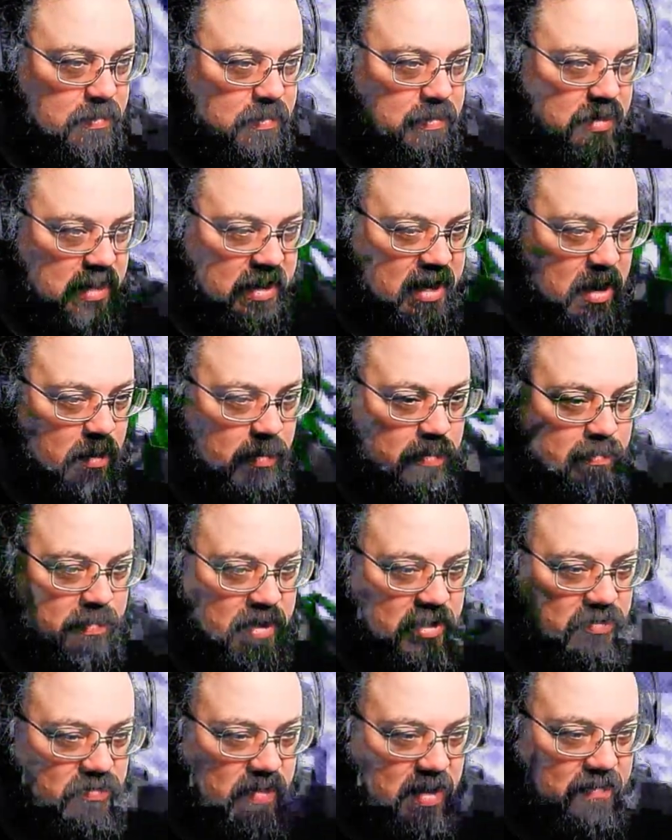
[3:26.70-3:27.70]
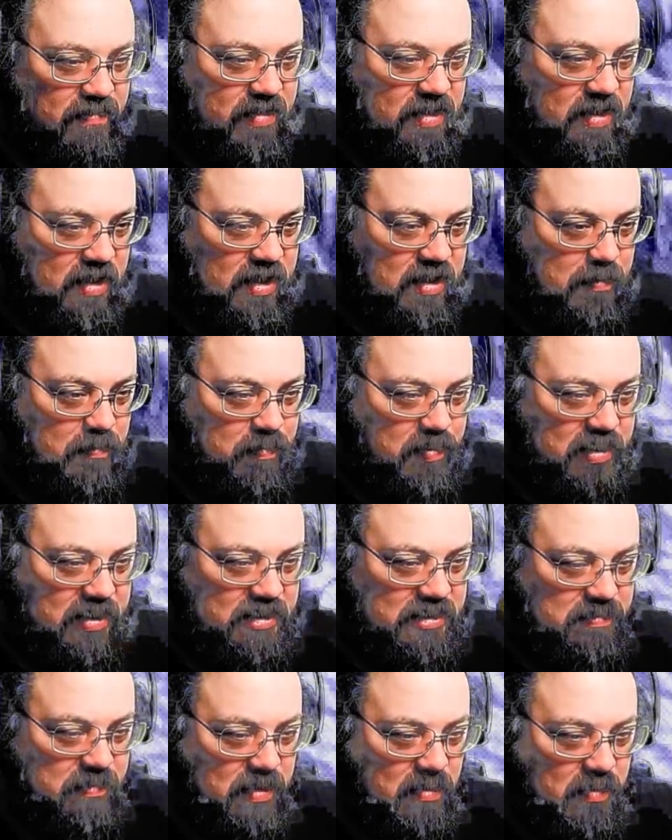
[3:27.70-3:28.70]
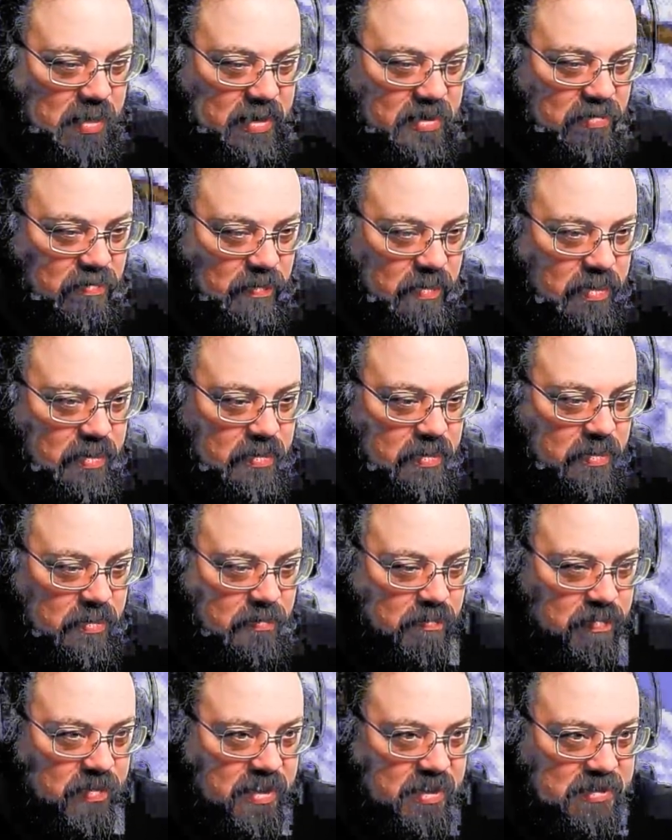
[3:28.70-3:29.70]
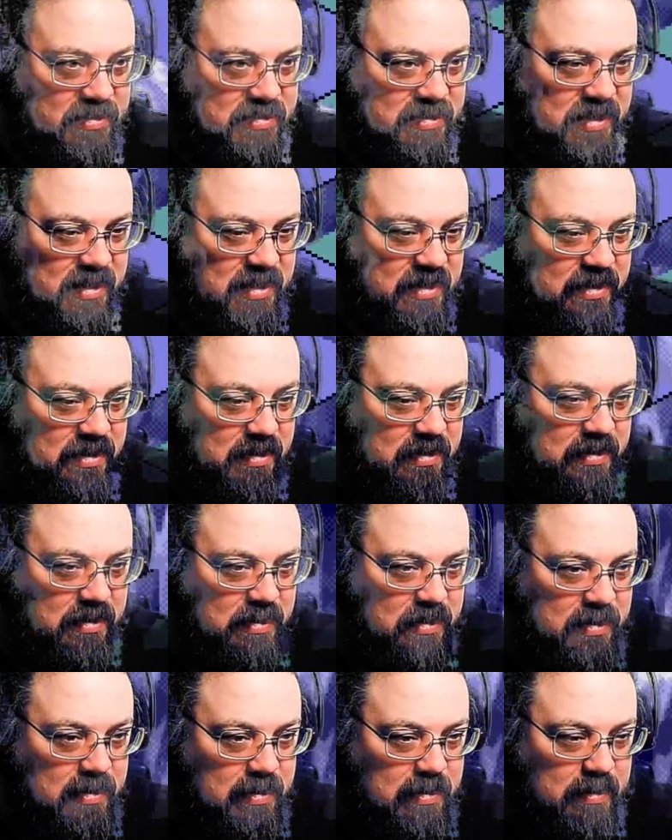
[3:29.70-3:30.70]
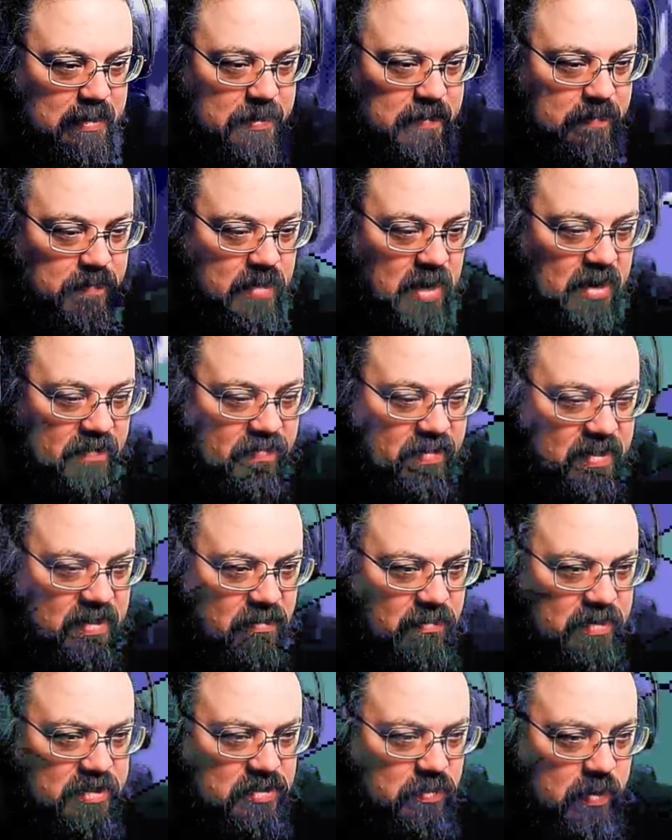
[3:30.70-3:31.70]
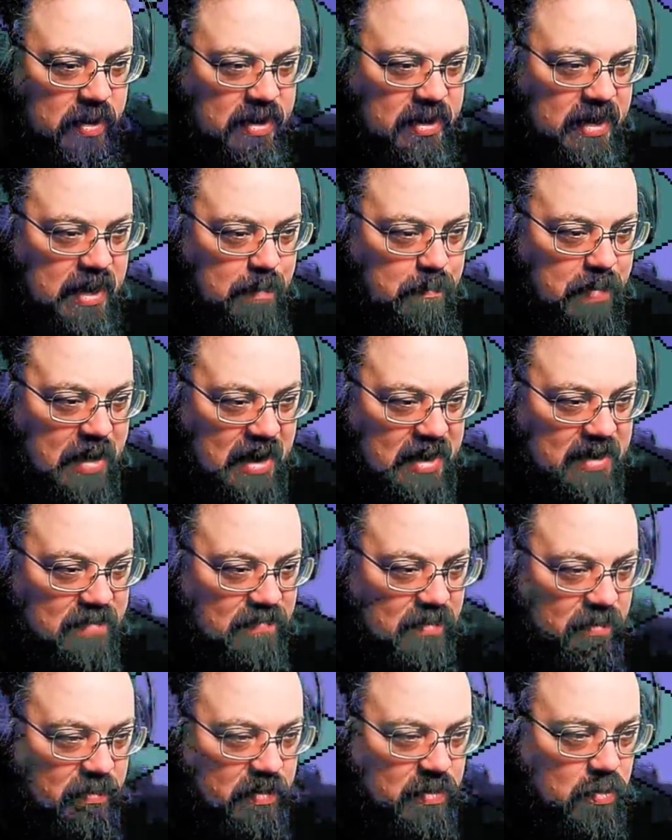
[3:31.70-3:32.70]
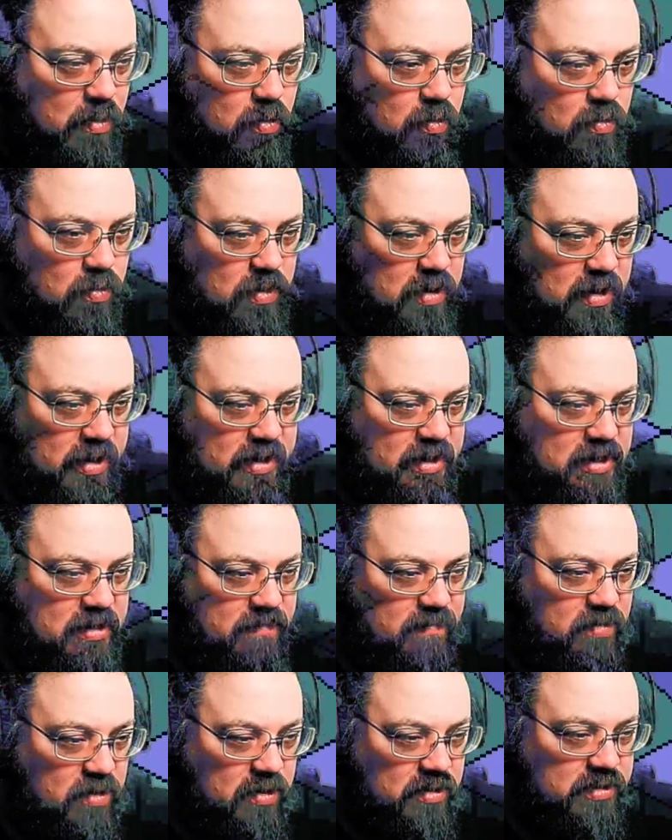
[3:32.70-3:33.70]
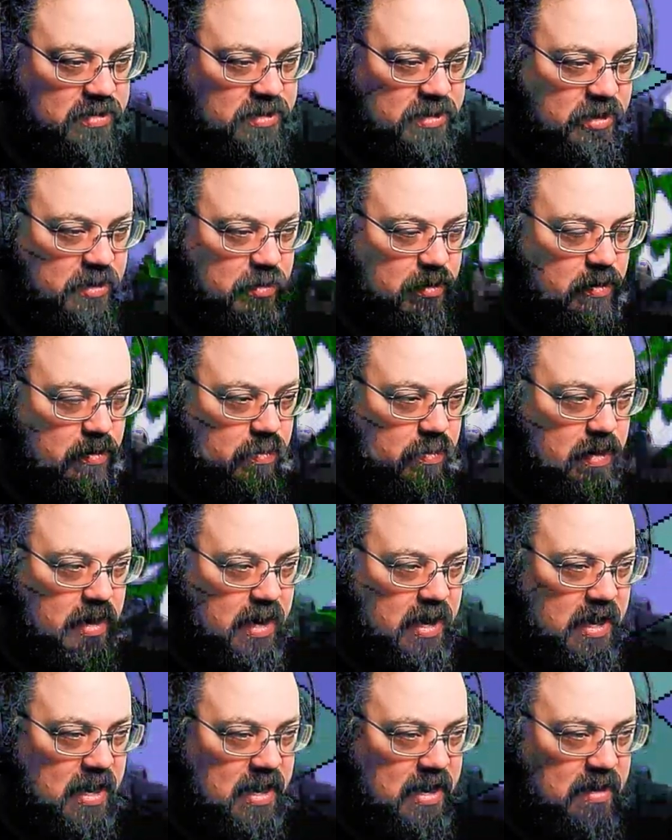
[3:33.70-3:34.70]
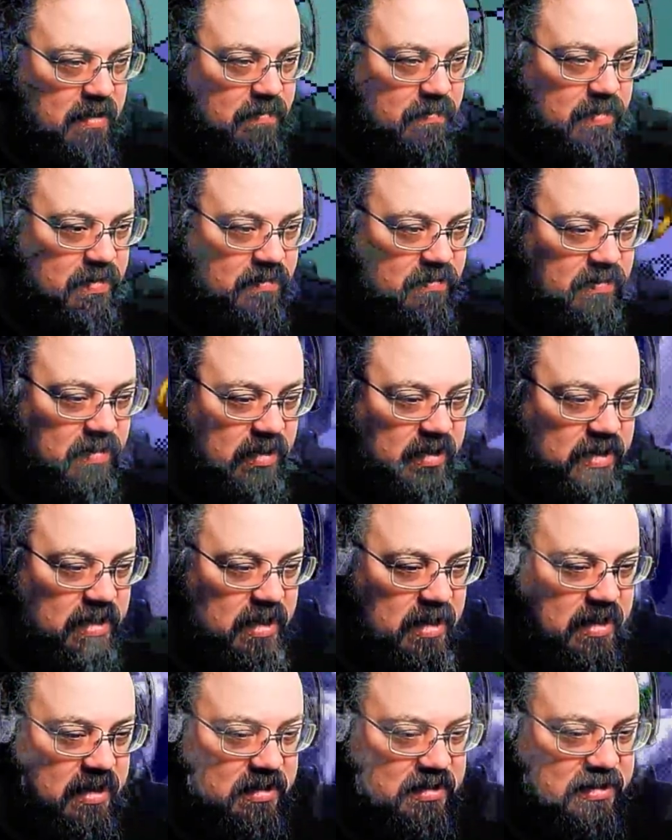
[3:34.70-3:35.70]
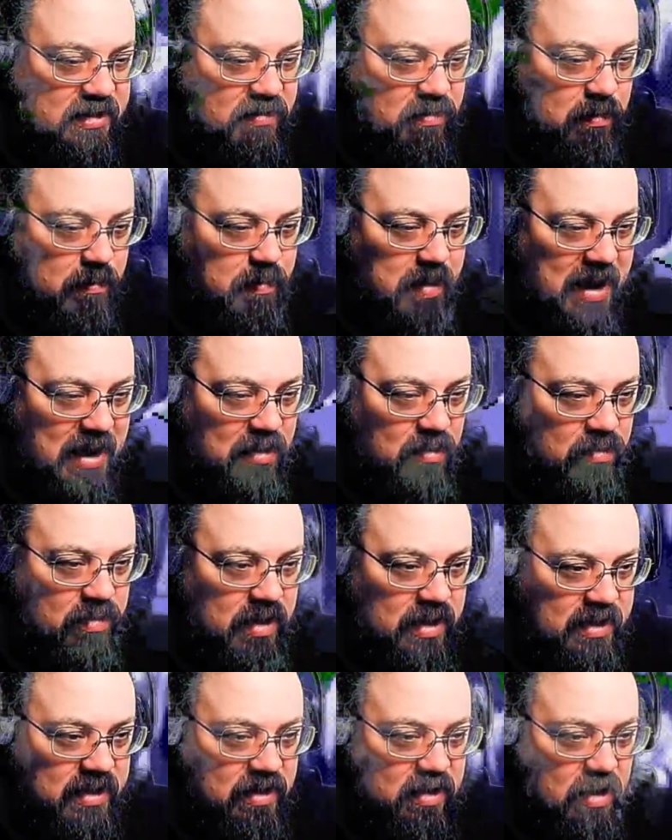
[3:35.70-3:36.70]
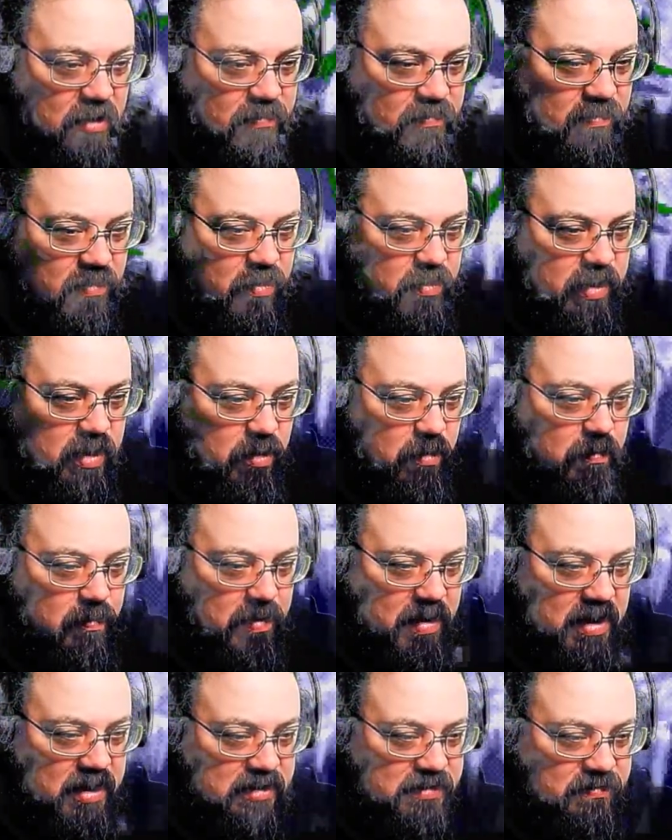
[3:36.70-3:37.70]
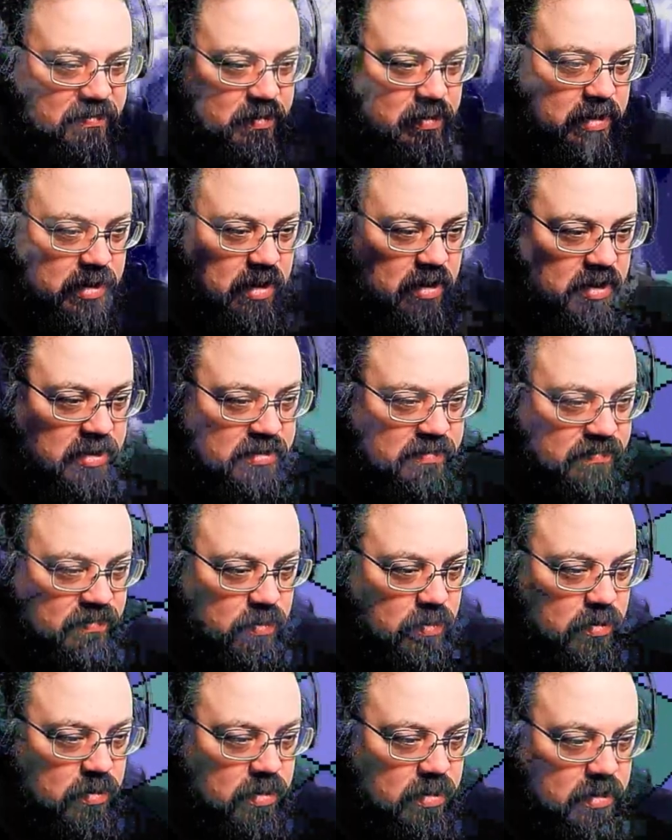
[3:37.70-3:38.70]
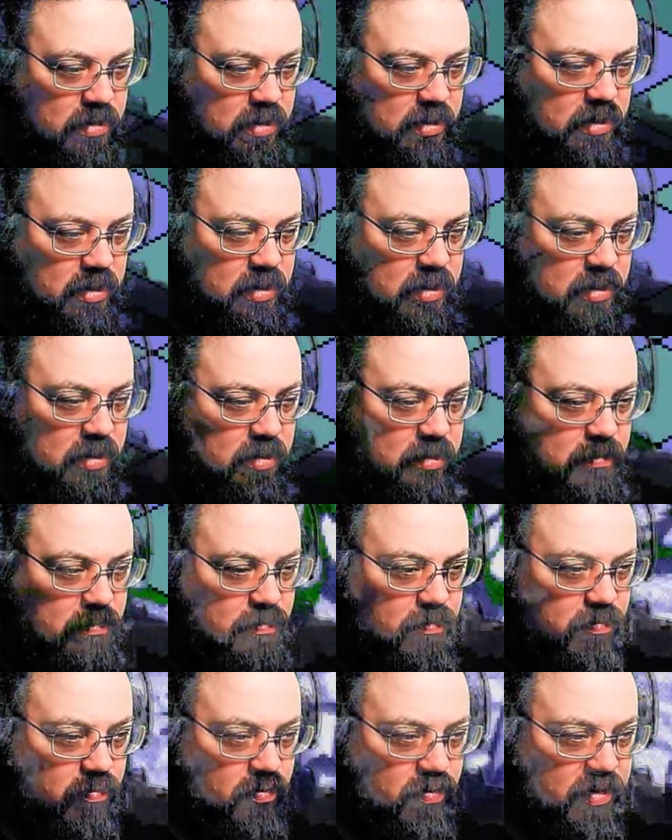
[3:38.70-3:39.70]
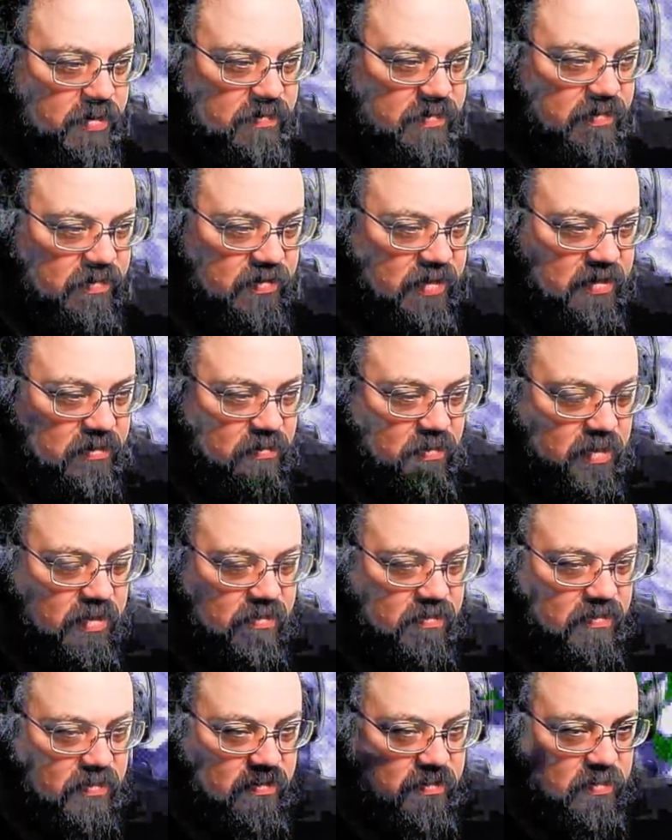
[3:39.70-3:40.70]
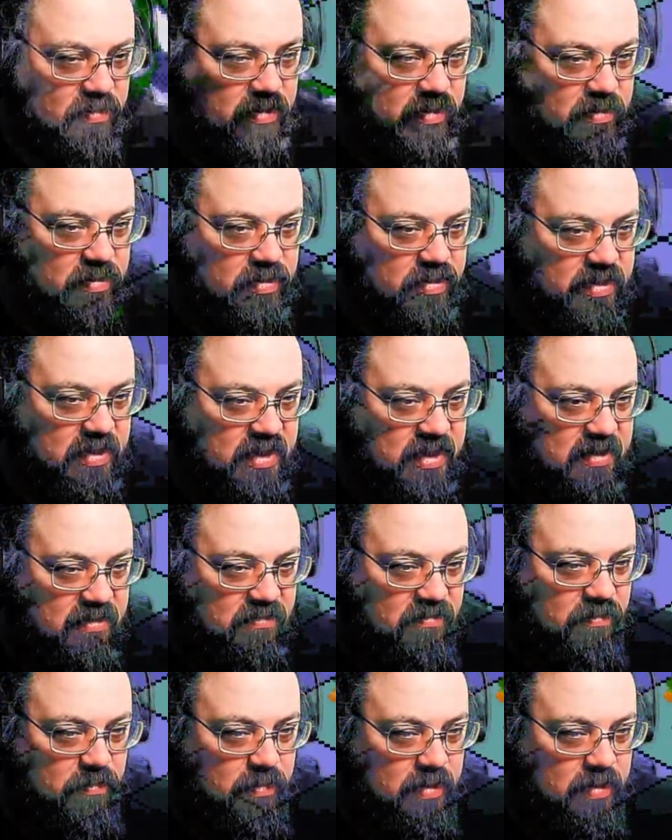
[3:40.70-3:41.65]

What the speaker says: Like I would much rather like blitz my way through, but I think there is a way to get back, if I recall. Like, you've got to, there's like a secret panel that I can go through and it will blast through the ice floor. Previously, right, so we'll go this